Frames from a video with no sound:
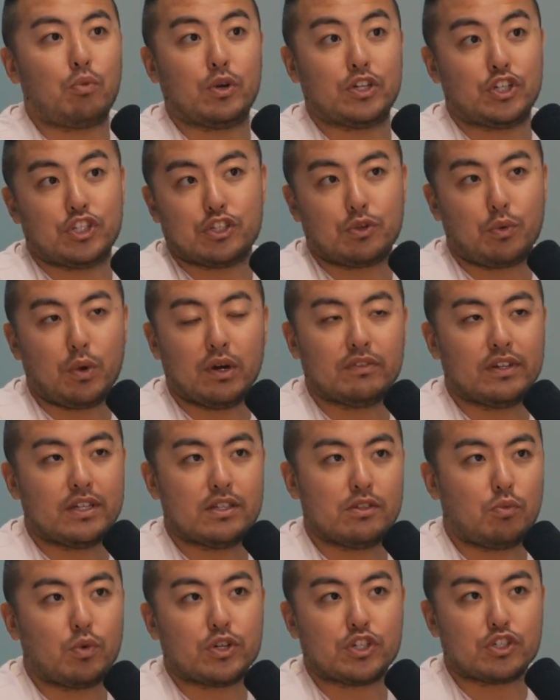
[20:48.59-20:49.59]
which is
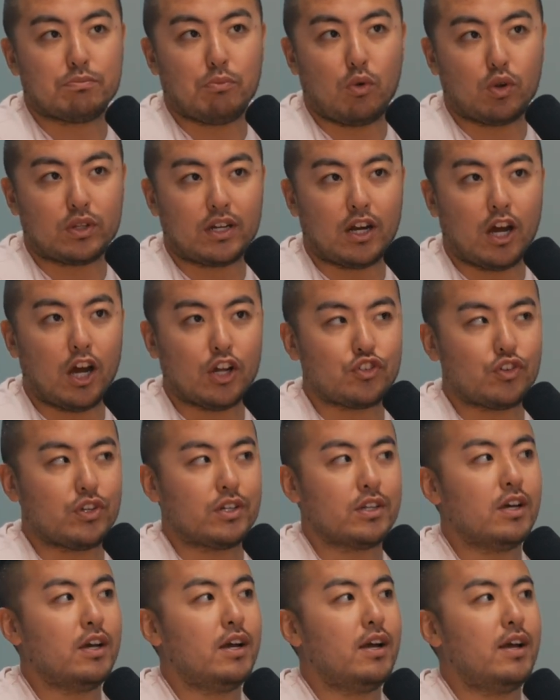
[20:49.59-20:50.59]
equivalent, which is more than 100.